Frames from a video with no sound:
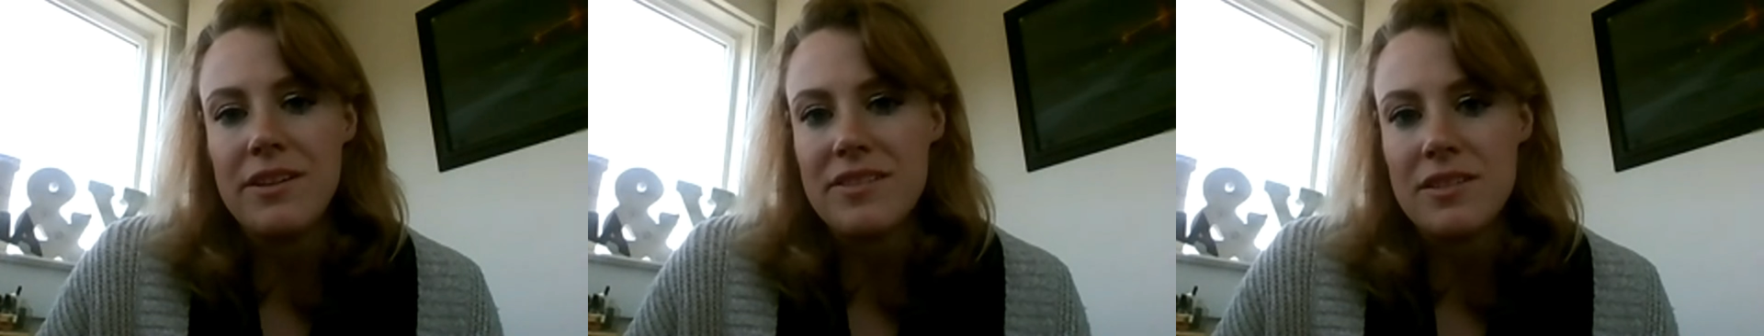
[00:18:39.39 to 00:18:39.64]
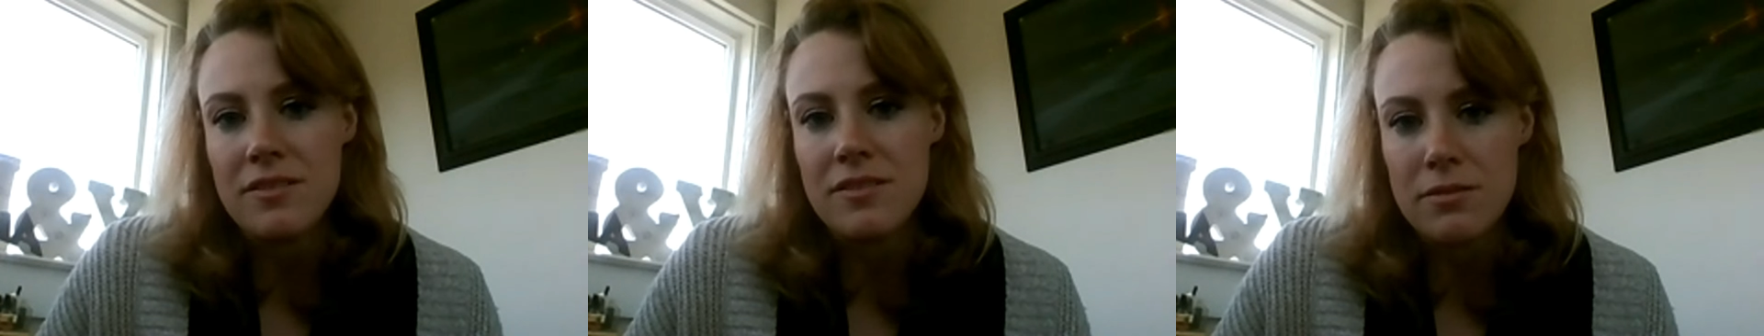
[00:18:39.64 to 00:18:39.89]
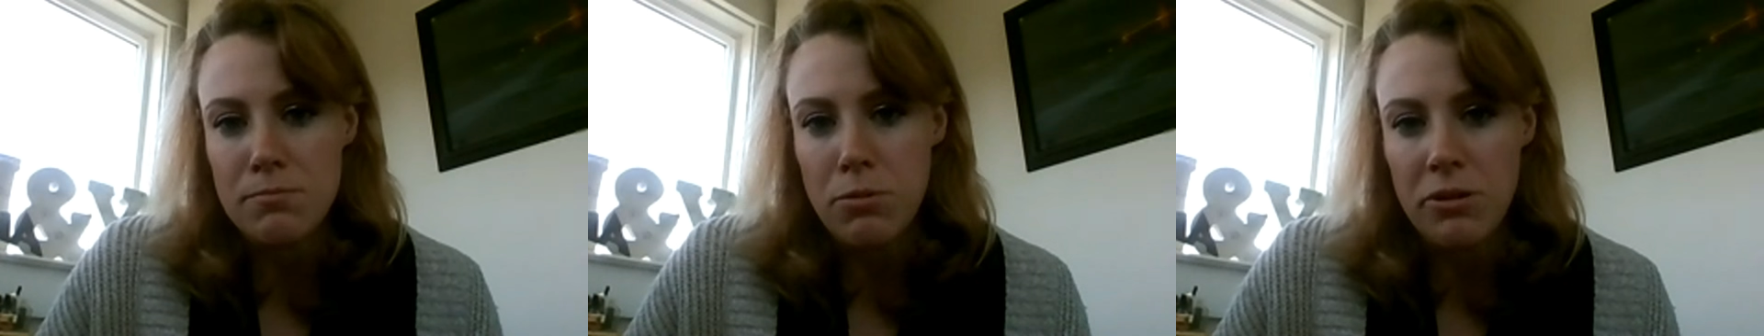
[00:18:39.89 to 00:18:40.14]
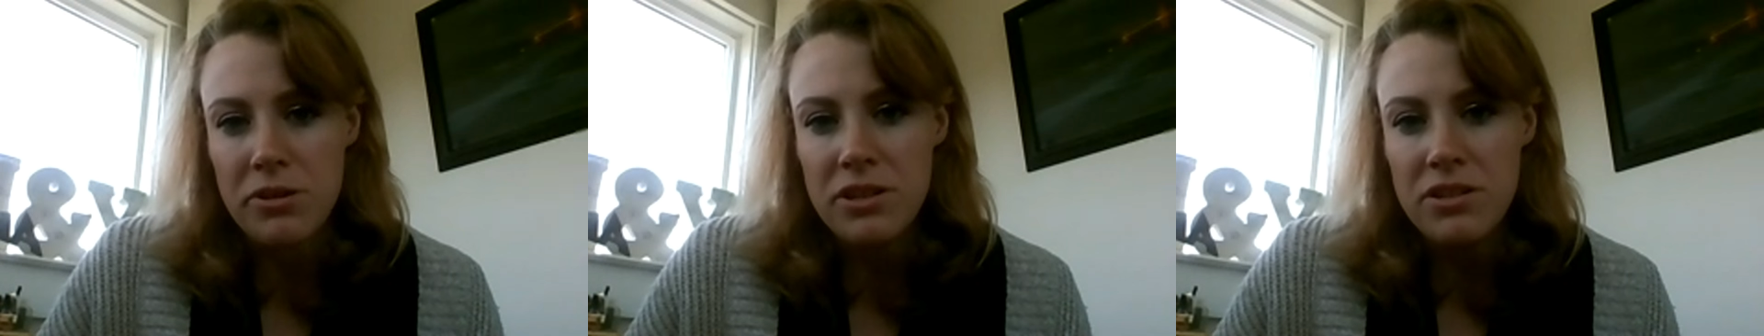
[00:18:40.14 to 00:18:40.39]
isn't
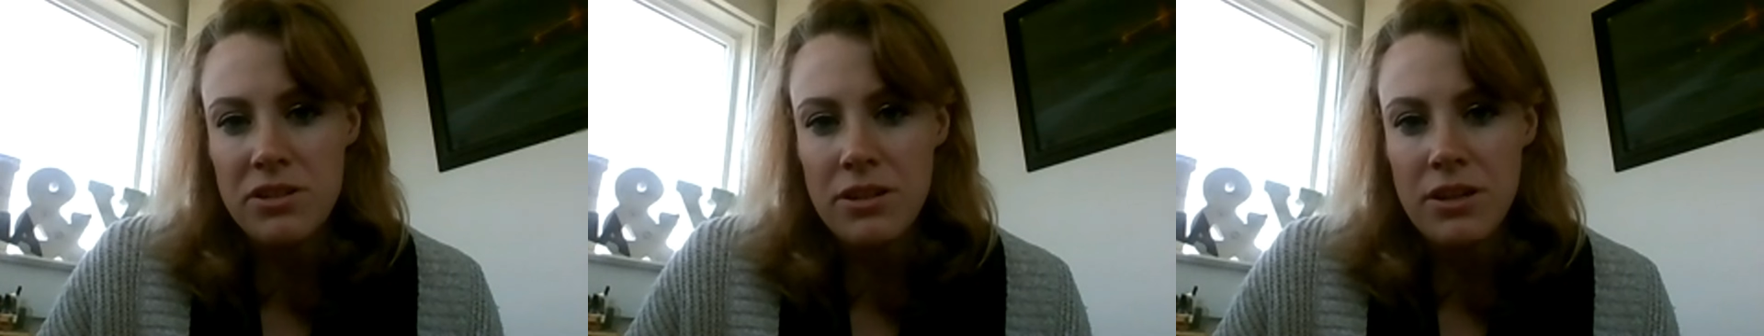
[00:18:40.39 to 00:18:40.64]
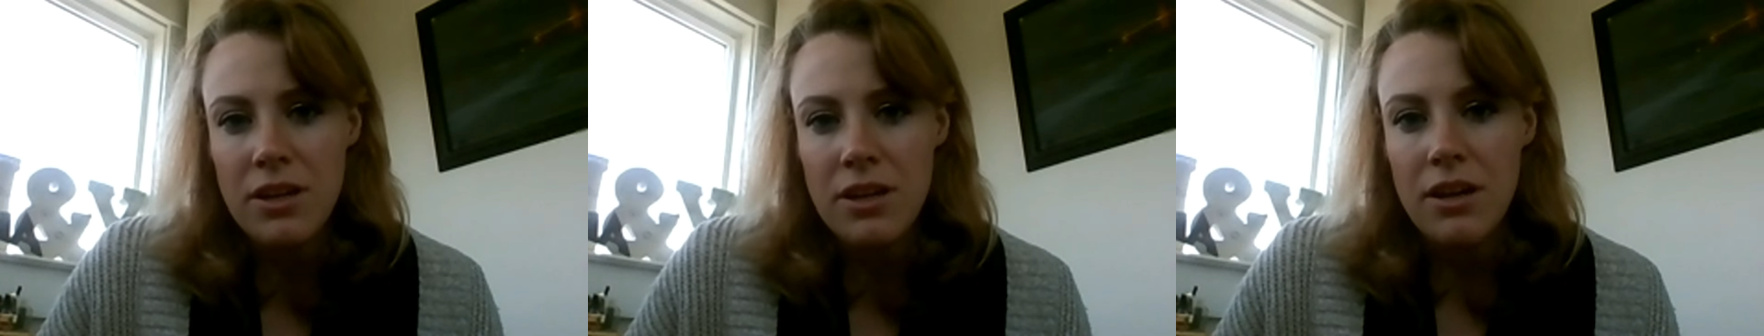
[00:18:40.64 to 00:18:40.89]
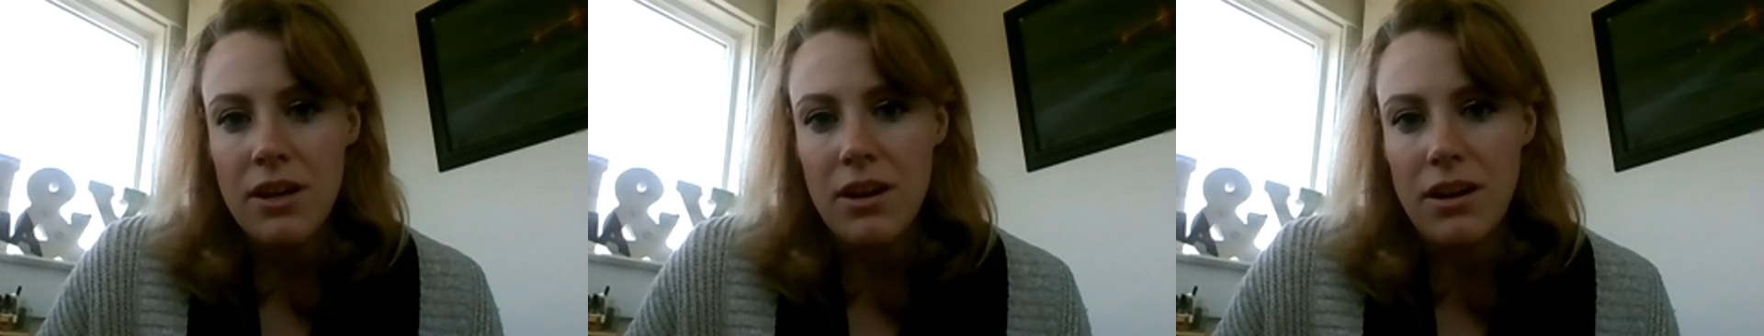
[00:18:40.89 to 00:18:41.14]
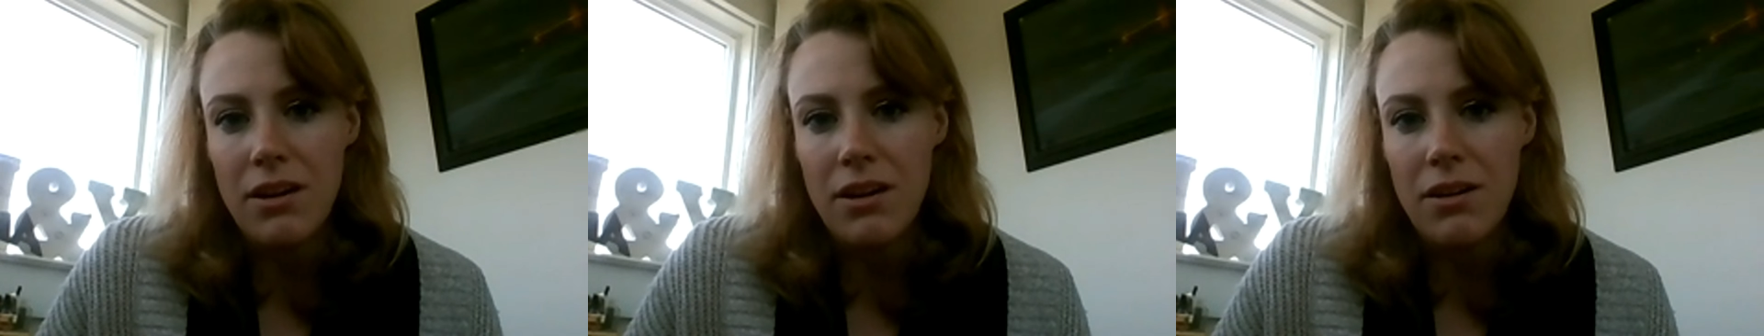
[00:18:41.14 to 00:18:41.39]
supported,
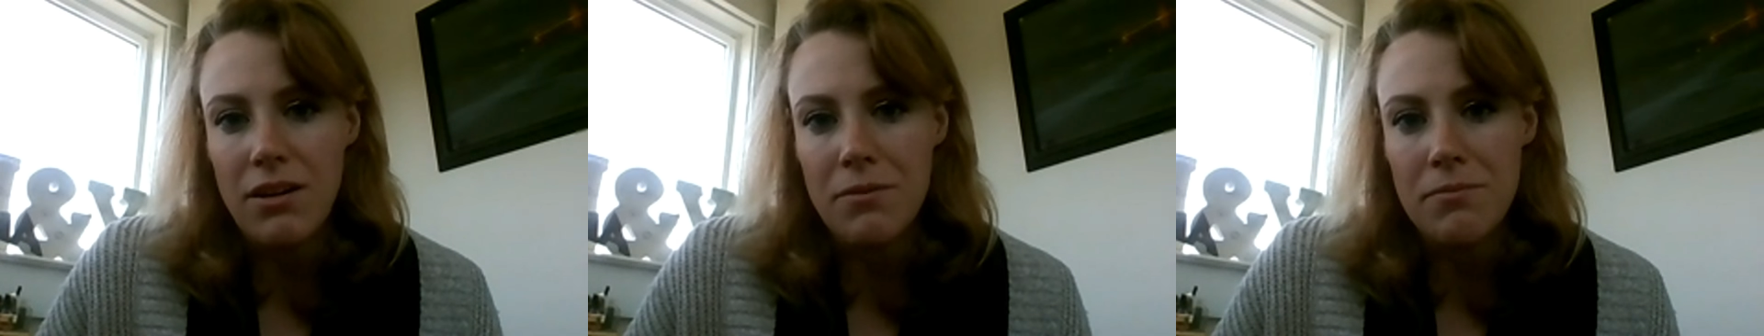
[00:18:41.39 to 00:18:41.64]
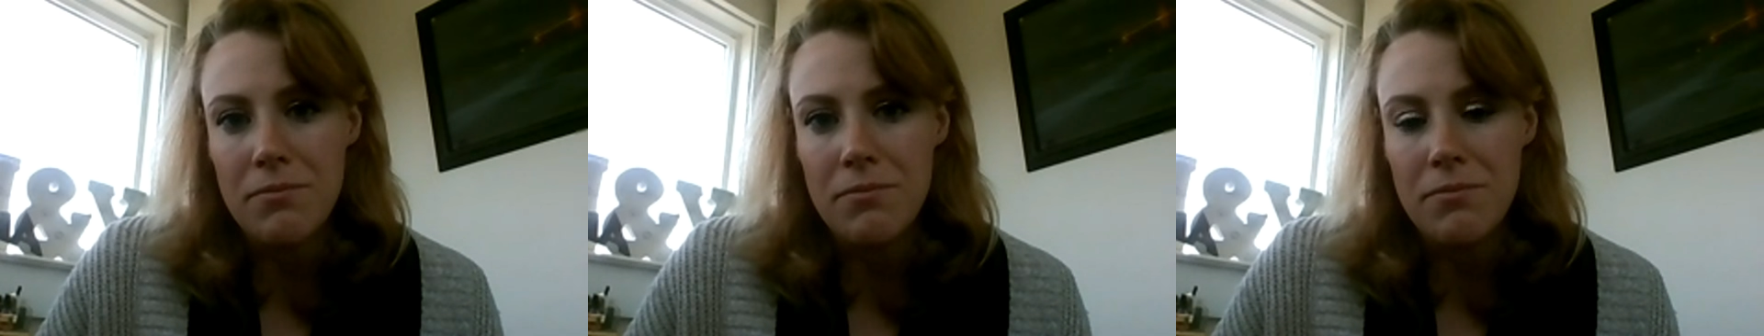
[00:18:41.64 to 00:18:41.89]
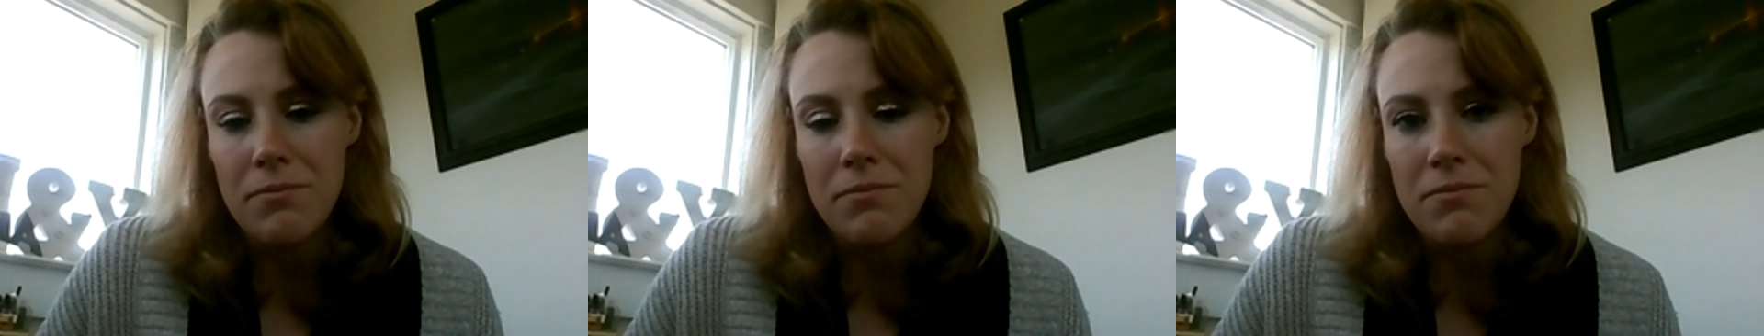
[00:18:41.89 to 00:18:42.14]
um,